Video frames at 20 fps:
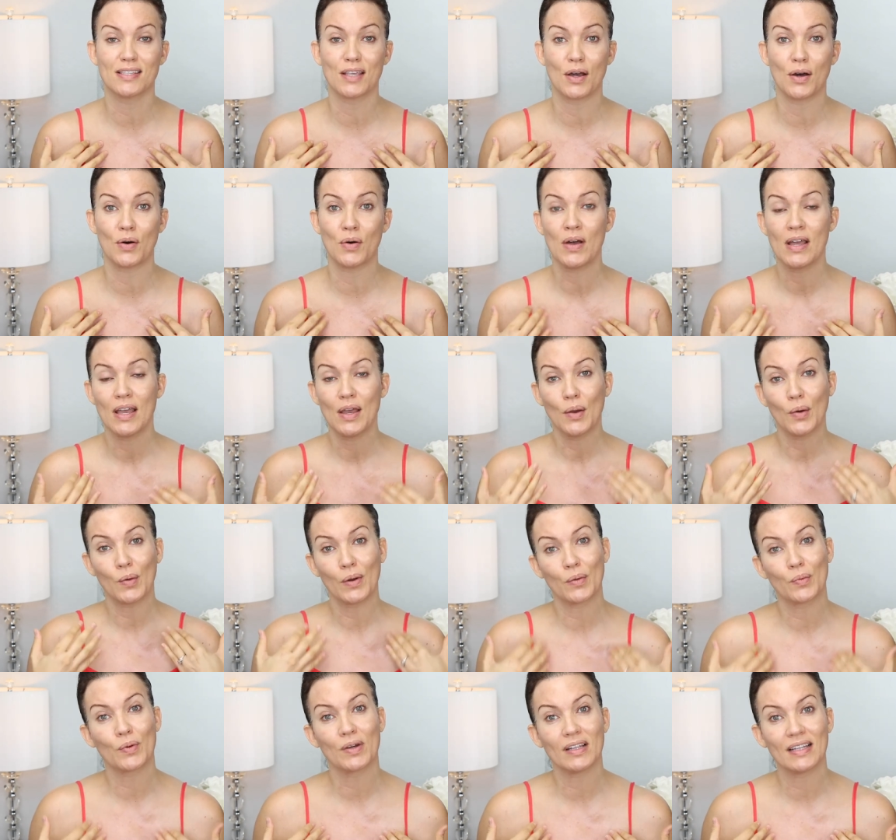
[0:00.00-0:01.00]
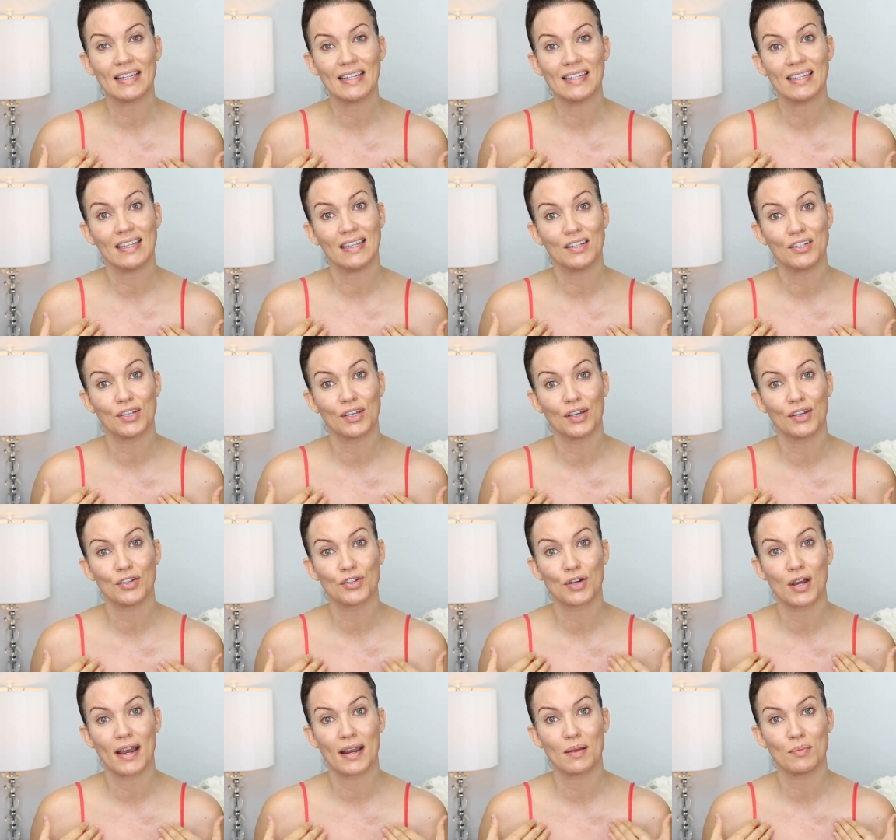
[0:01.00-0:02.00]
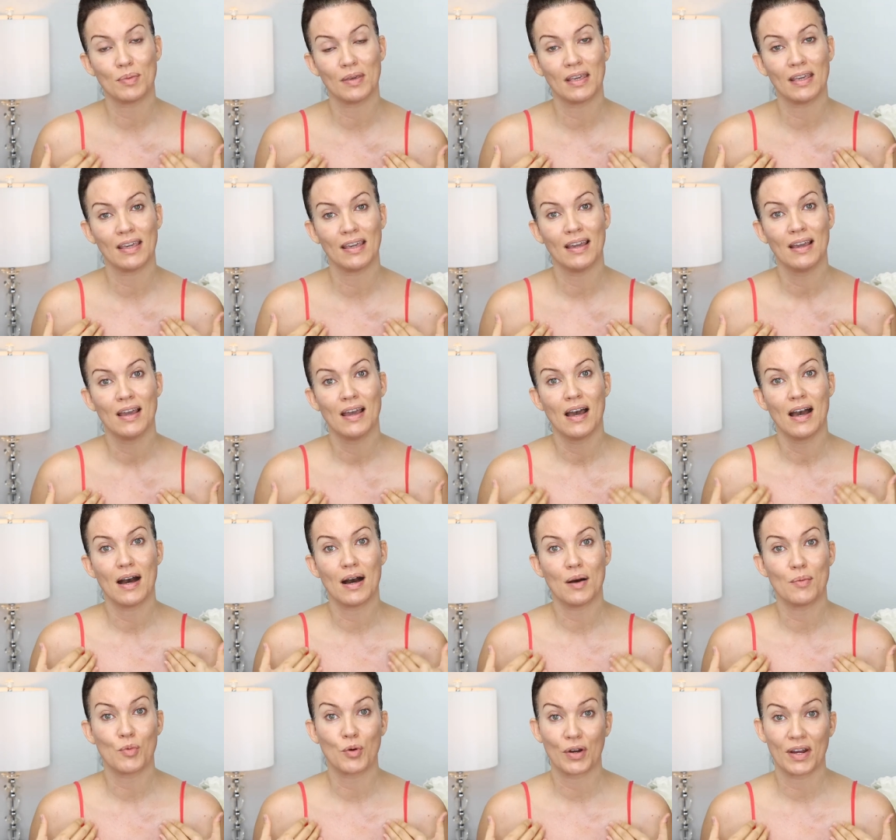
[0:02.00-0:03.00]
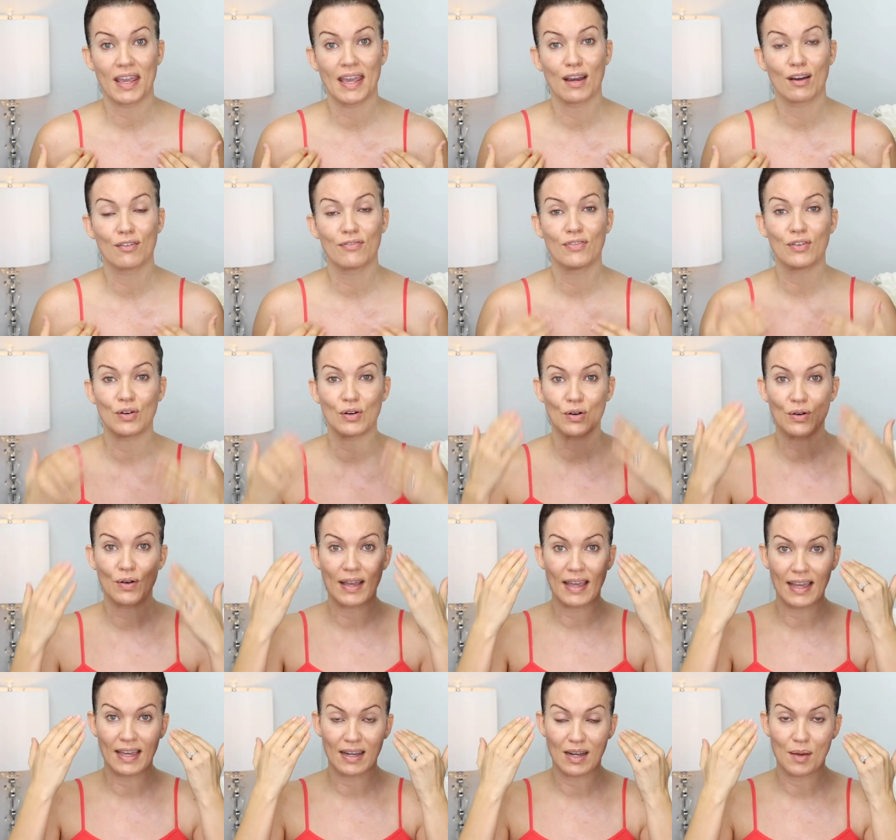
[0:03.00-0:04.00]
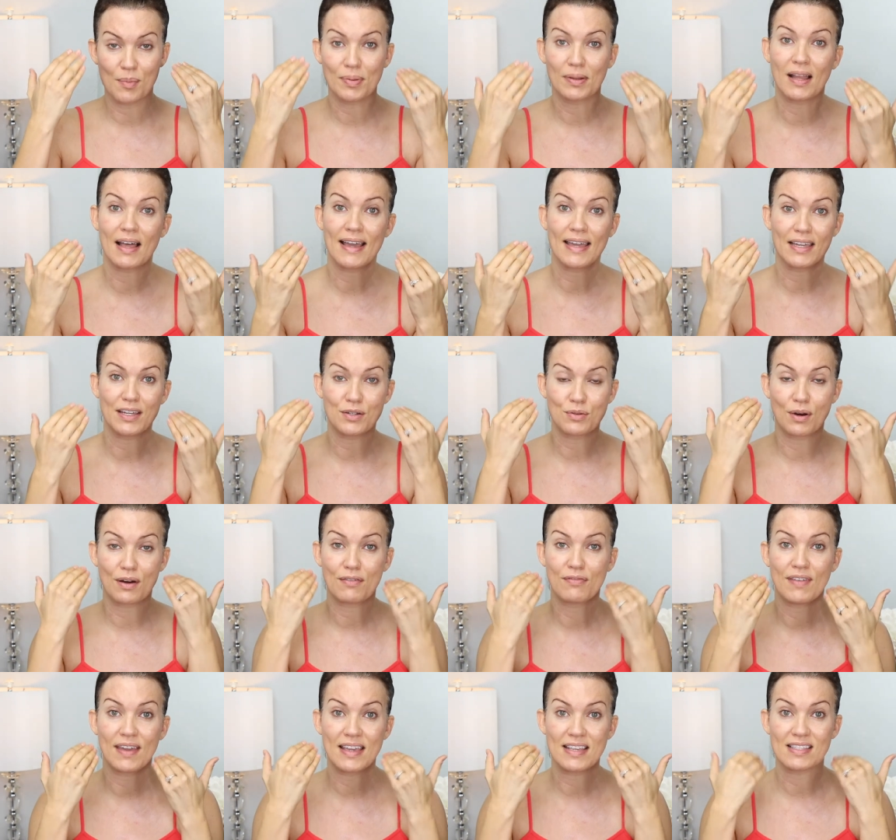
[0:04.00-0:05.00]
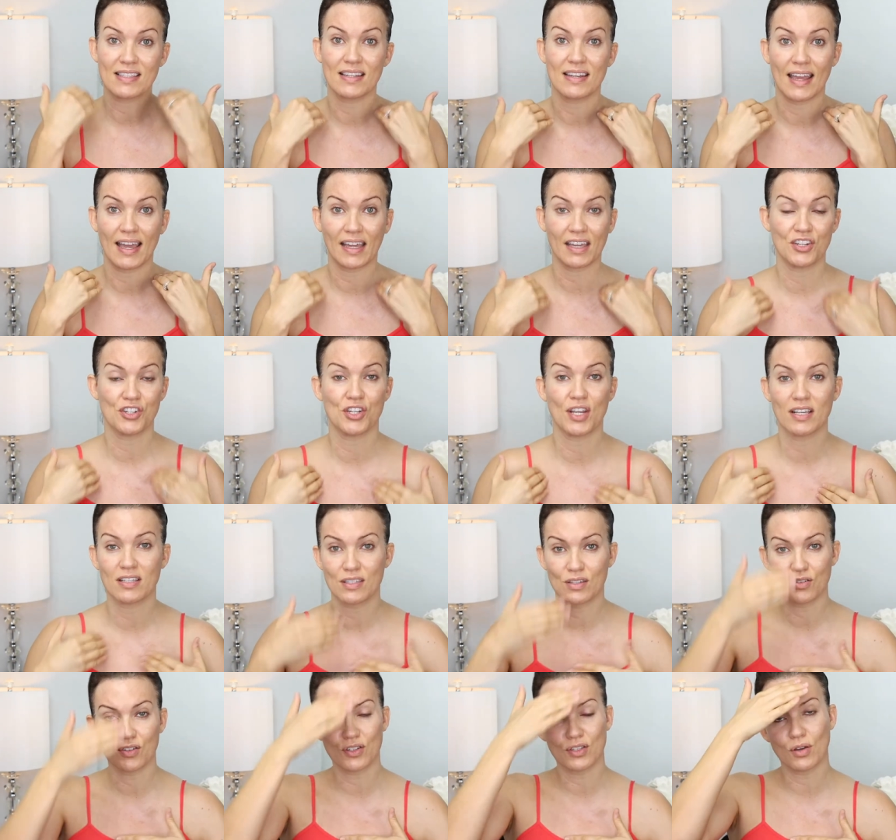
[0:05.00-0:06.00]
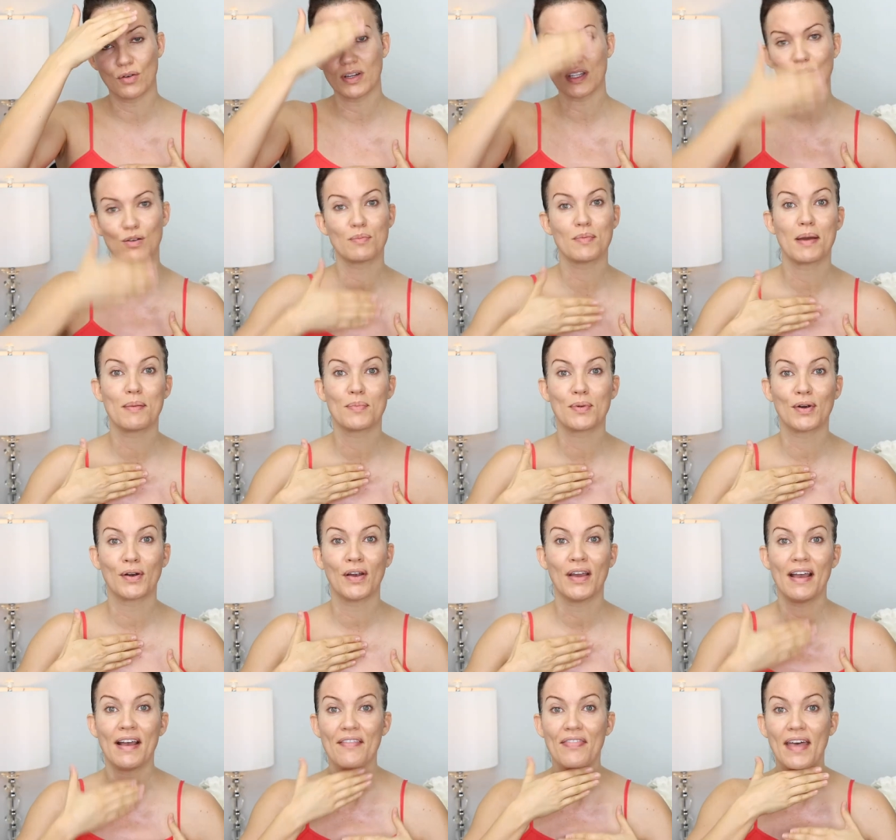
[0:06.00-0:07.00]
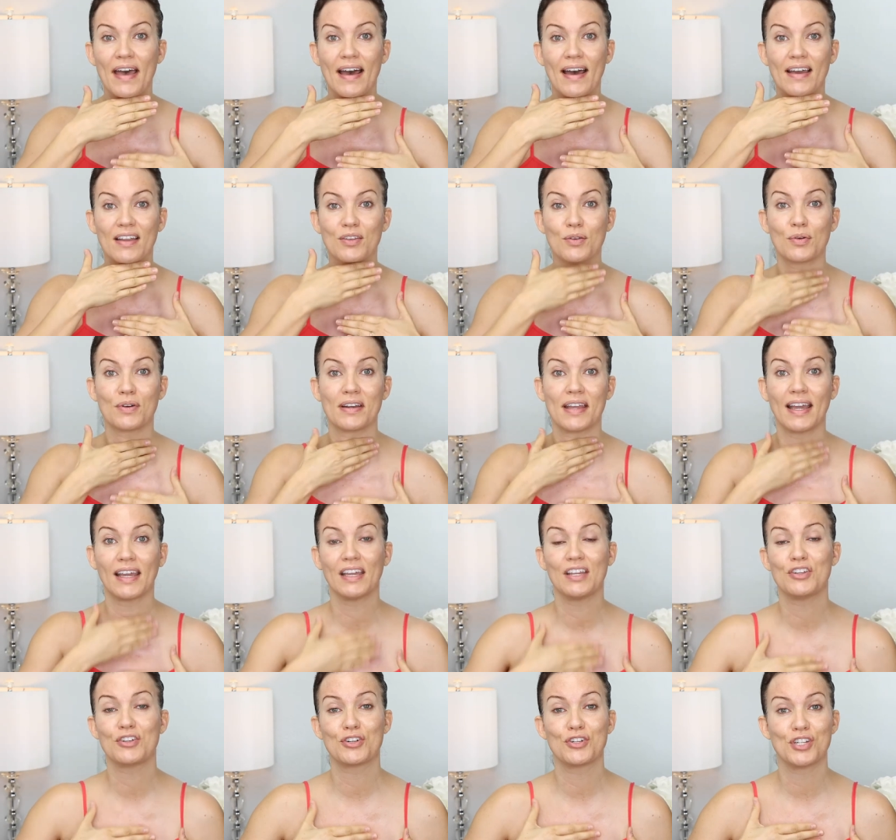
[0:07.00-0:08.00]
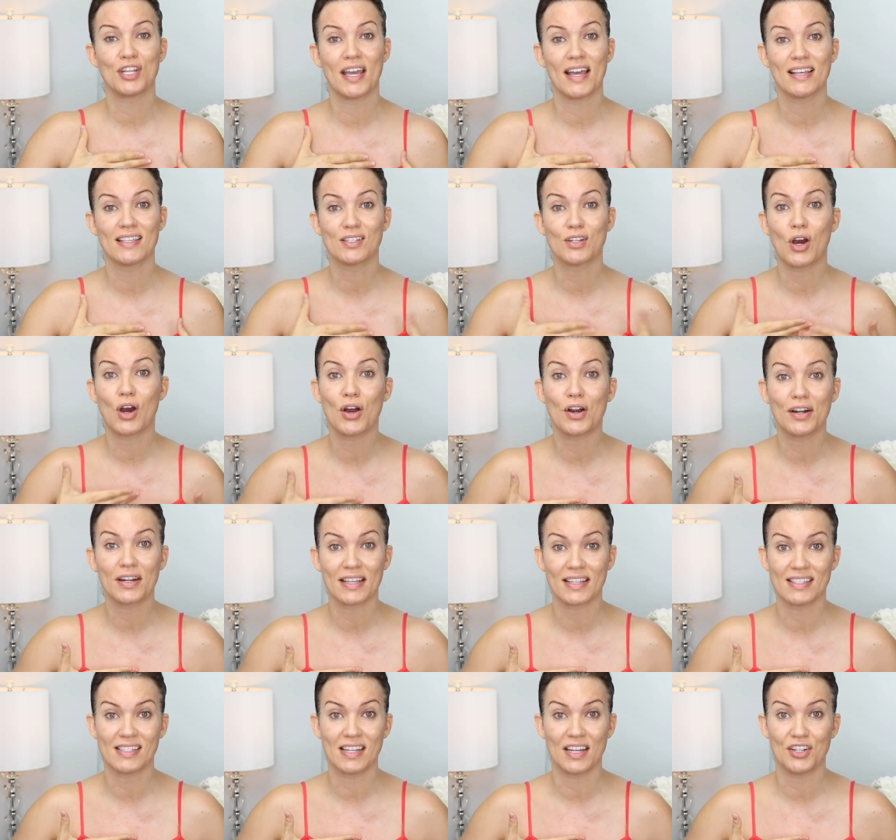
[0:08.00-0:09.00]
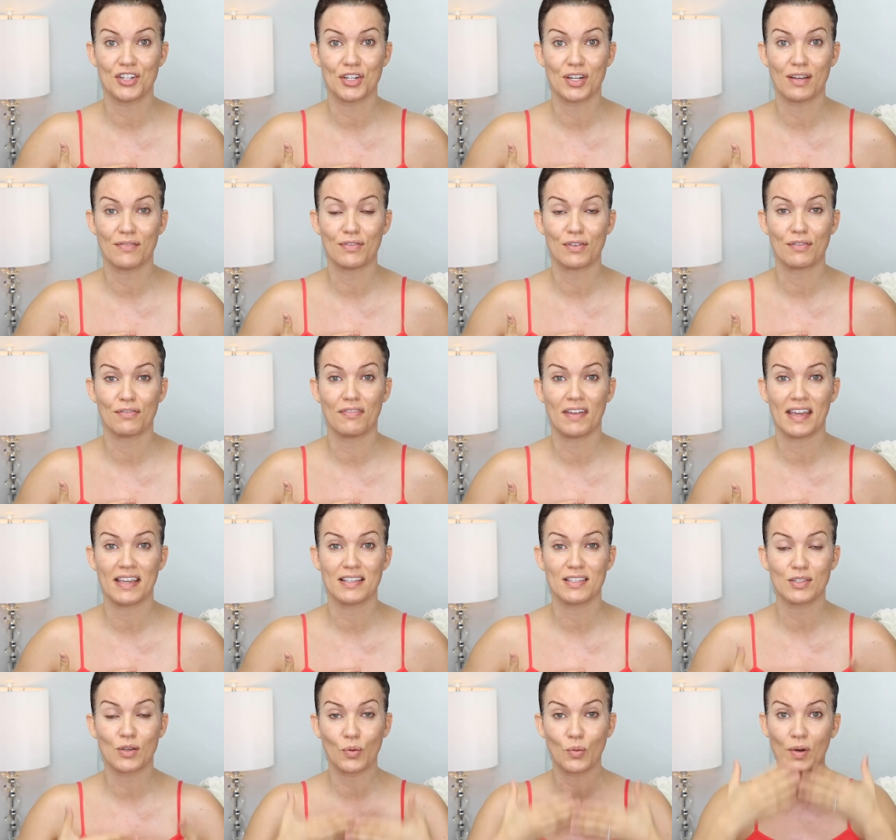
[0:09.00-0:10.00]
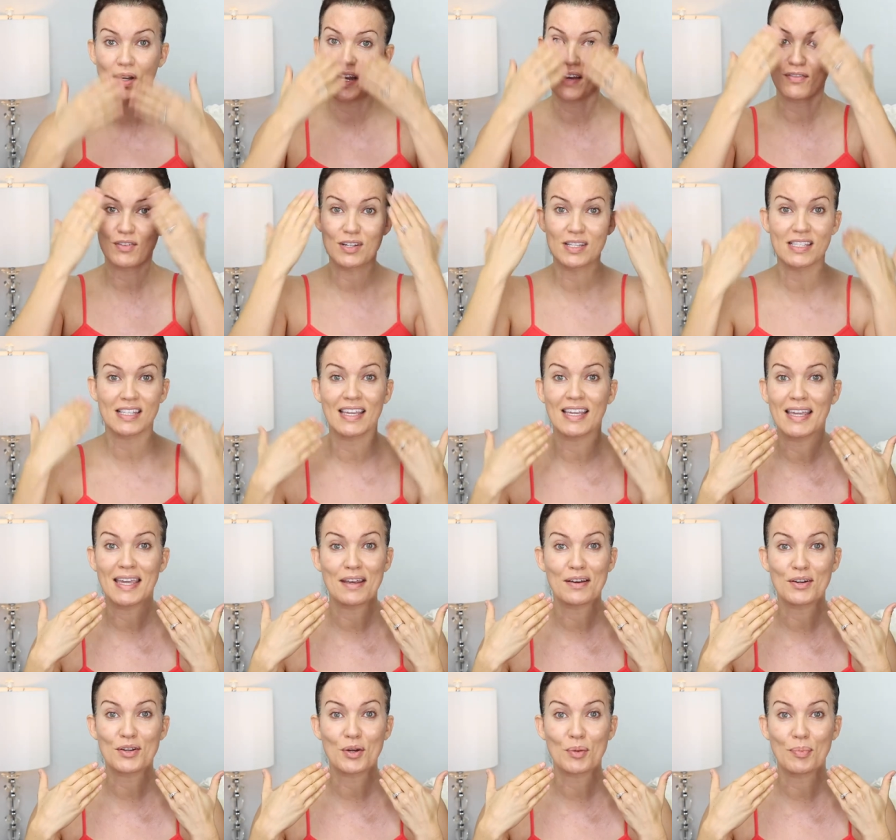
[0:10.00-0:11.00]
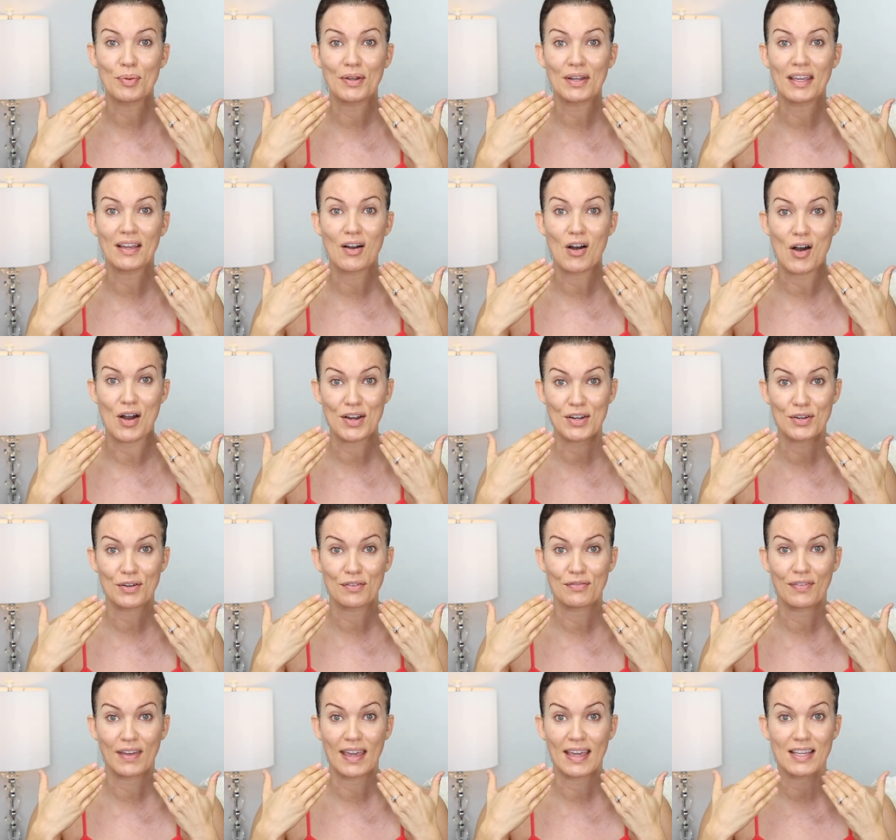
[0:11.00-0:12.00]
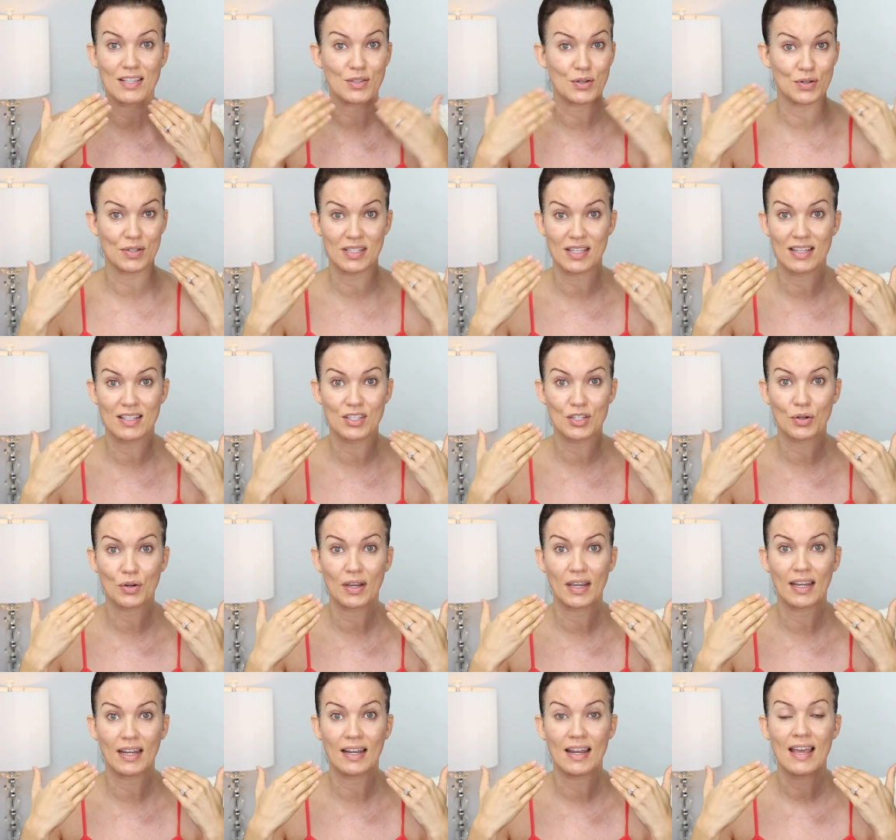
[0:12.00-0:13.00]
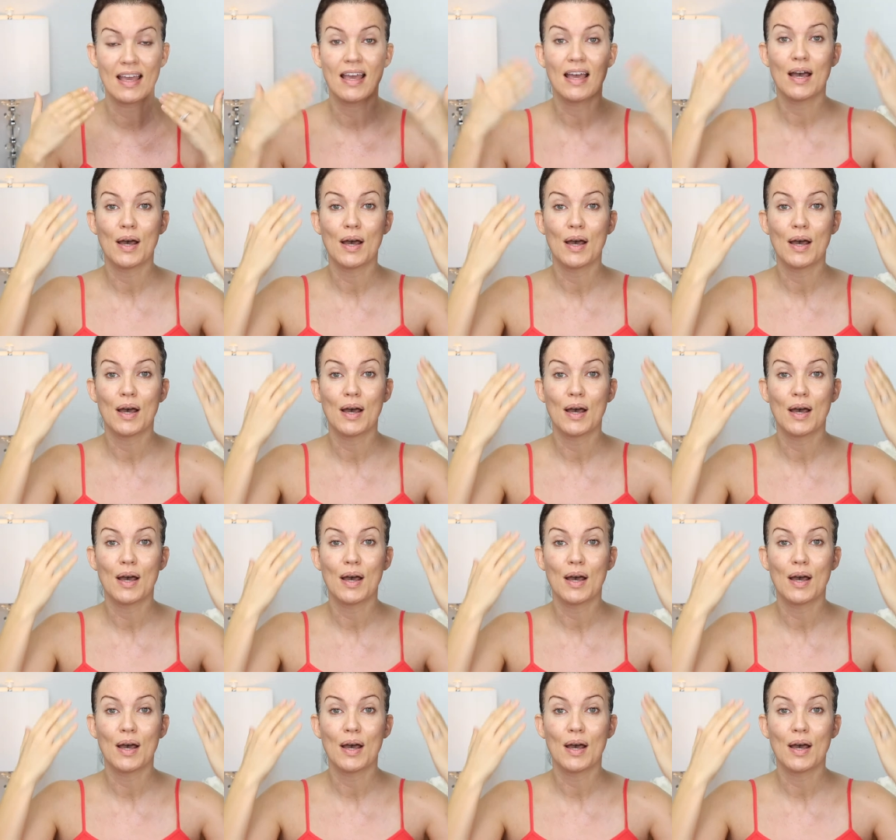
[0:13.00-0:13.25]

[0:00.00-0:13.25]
So we really need to try to be more careful and applying it to our face, neck, and chest. So just always remember that your neck and your chest are an extension of your face. So whatever skincare you're putting on your face or sunscreen,